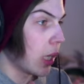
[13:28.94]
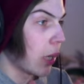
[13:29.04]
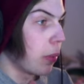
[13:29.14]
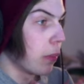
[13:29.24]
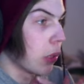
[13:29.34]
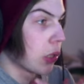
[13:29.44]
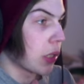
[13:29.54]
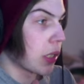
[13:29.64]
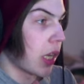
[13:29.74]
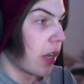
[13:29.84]
would be most
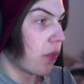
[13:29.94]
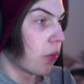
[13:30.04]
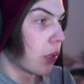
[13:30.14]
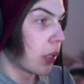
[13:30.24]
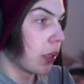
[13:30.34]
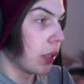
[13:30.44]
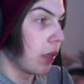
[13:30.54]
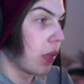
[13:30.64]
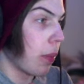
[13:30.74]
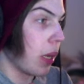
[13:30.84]
excited for if
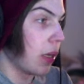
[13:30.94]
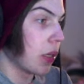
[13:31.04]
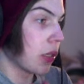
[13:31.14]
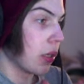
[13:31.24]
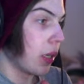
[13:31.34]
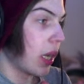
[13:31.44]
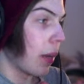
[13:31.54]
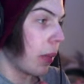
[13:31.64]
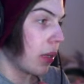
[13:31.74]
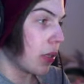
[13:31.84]
they made this an
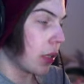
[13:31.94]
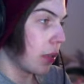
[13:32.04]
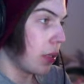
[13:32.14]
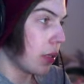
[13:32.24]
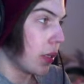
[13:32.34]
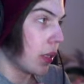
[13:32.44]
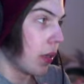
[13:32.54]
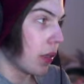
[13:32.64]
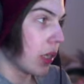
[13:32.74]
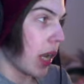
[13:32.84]
animated series.
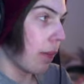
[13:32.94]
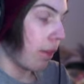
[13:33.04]
Same.